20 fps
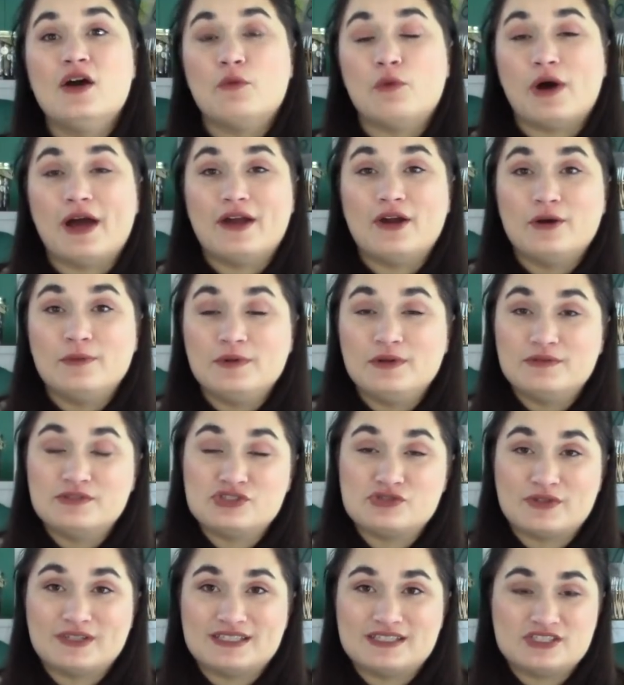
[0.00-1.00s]
Well, I hope you
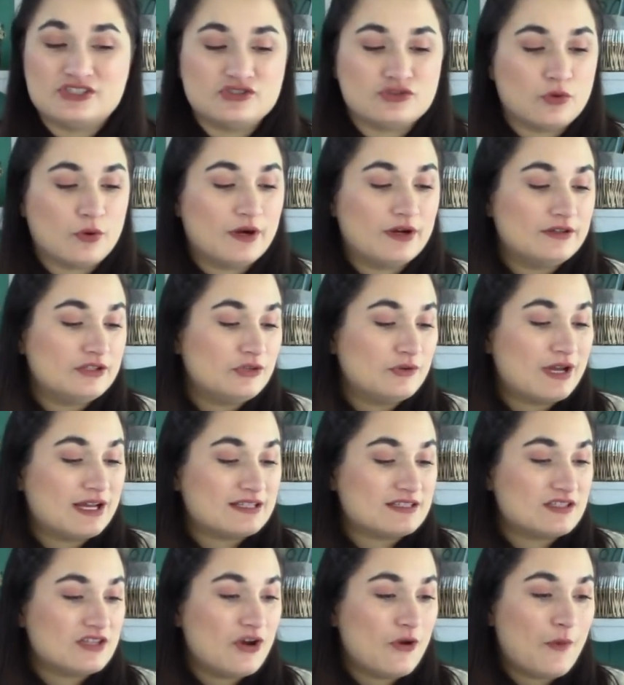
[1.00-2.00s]
enjoyed this tutorial. You
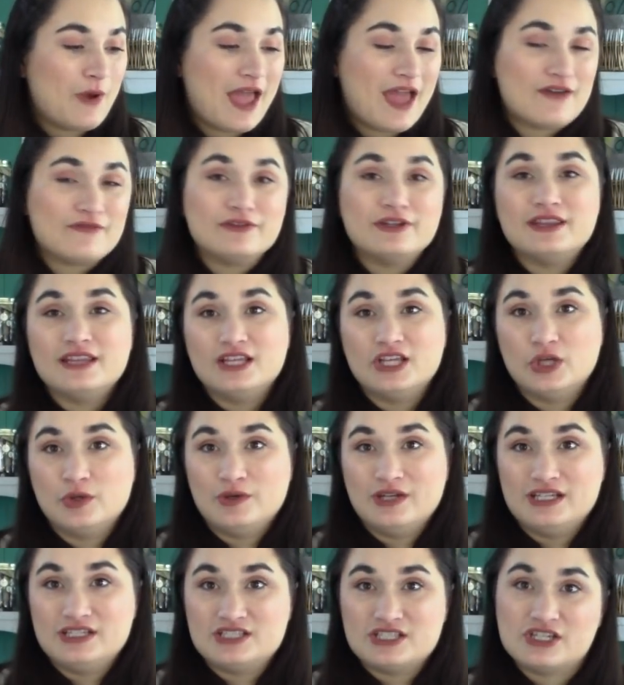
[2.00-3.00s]
guys know everything you
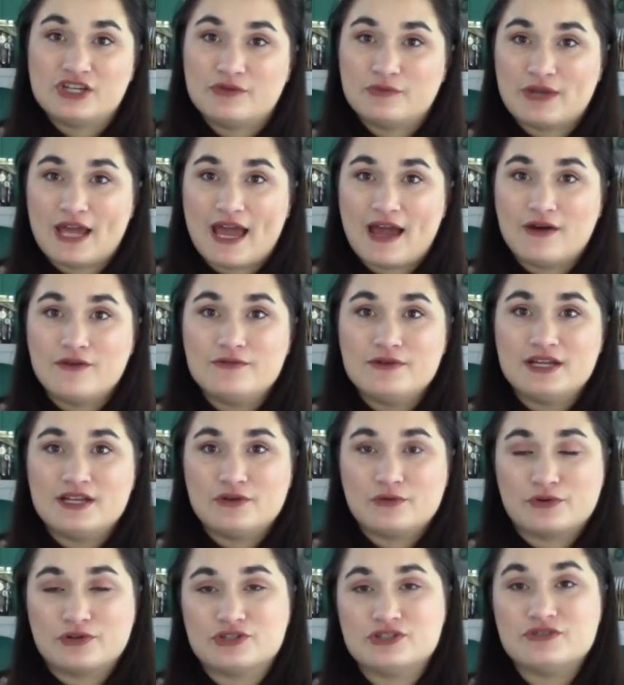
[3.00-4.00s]
need to know now
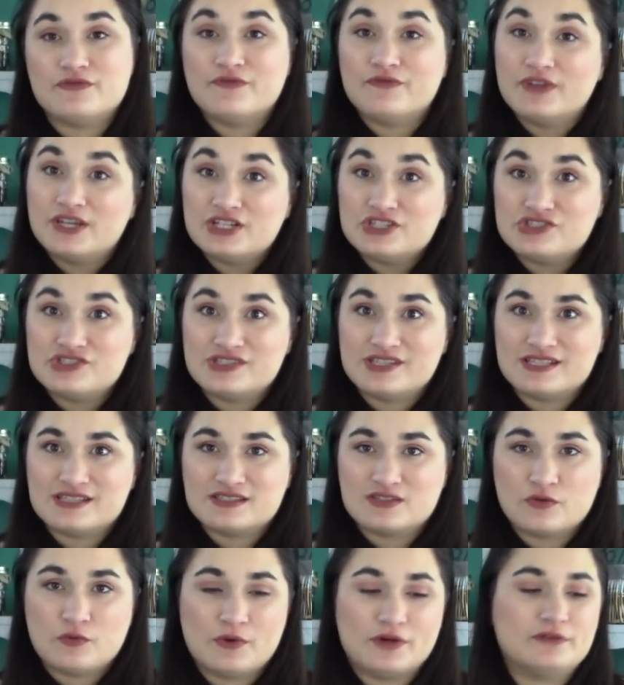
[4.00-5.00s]
in order to finish
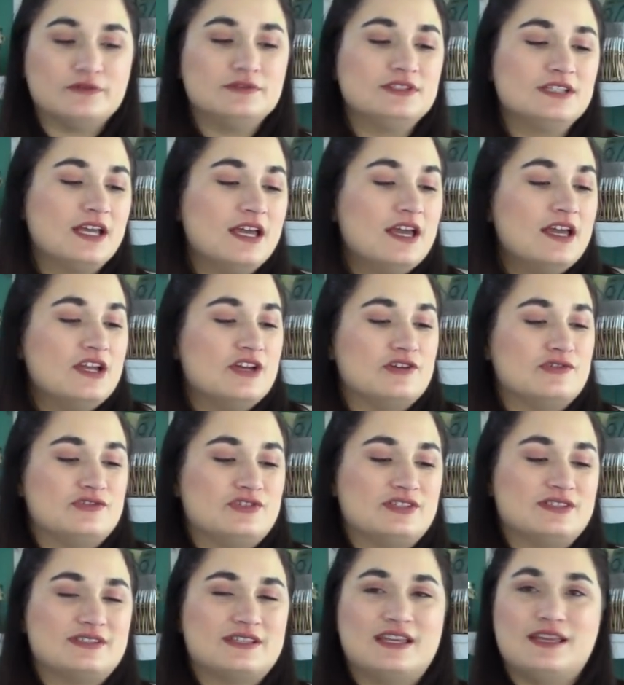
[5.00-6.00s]
this quilt. You
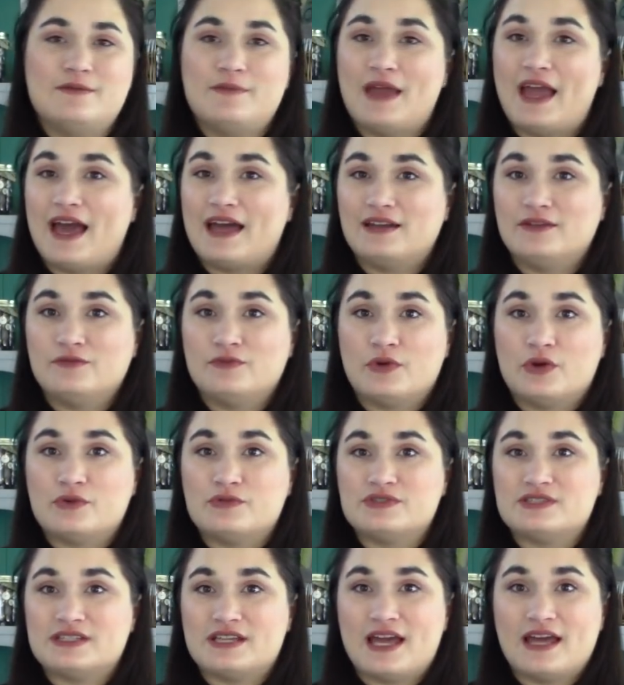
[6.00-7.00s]
just keep adding
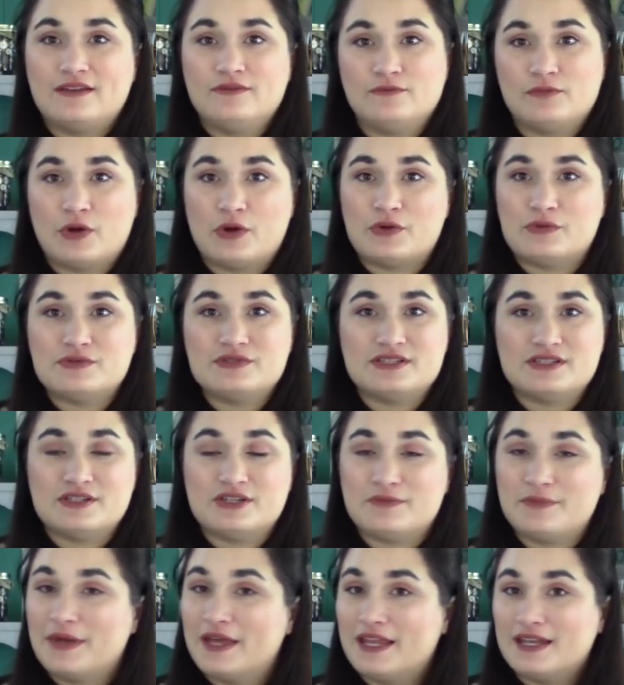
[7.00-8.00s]
rows and adding rows and
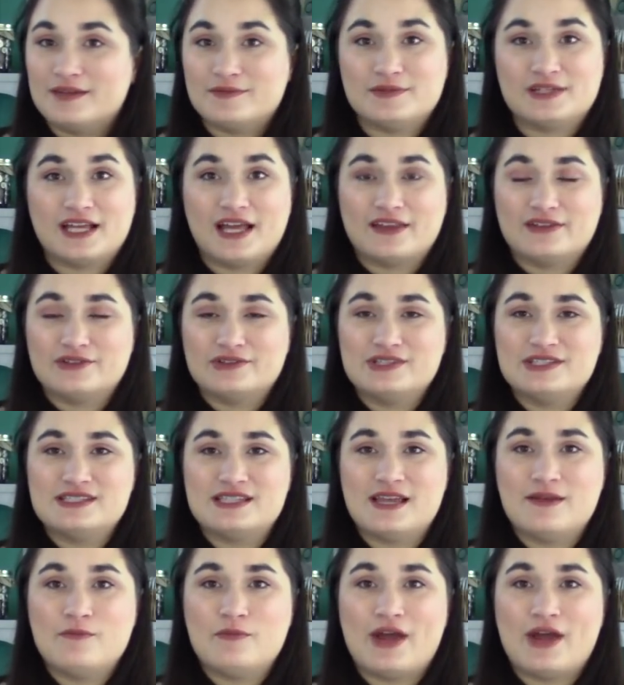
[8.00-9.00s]
you pin them together the same